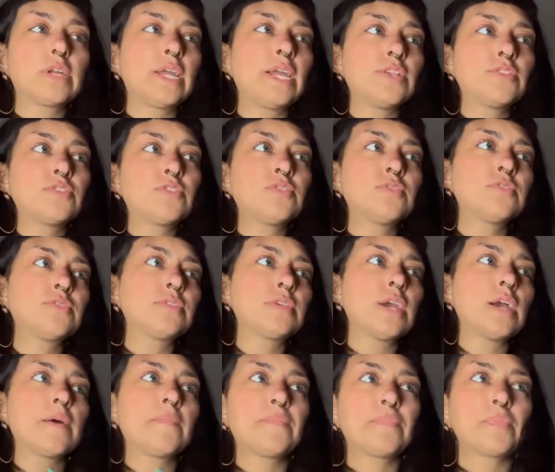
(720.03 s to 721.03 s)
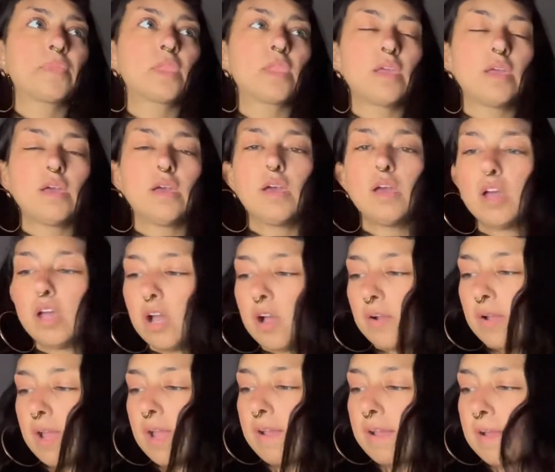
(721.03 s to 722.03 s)
Cancers. Yeah.
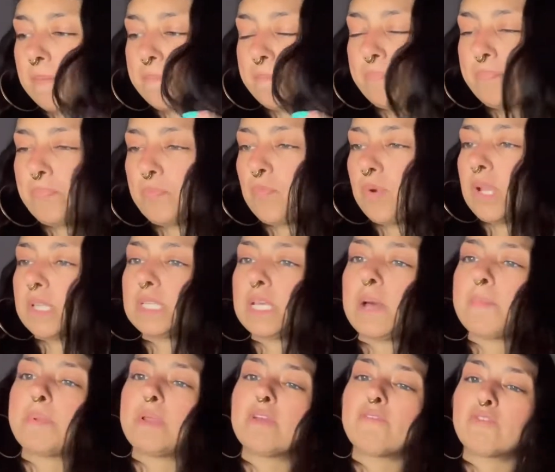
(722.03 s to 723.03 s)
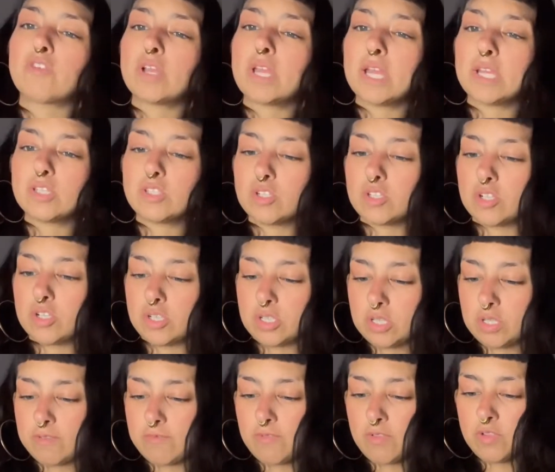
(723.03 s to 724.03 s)
Okay. What is happening for
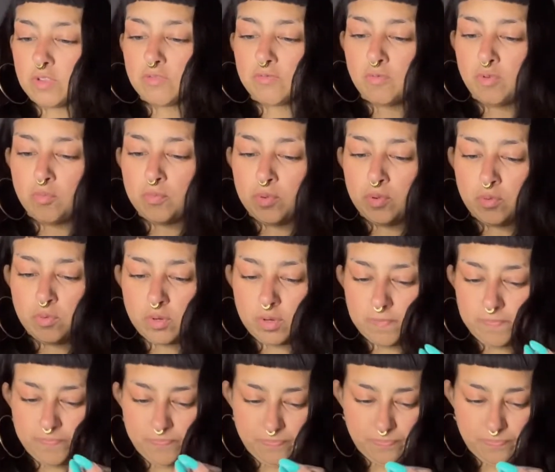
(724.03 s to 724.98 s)
Cancers? This full moon.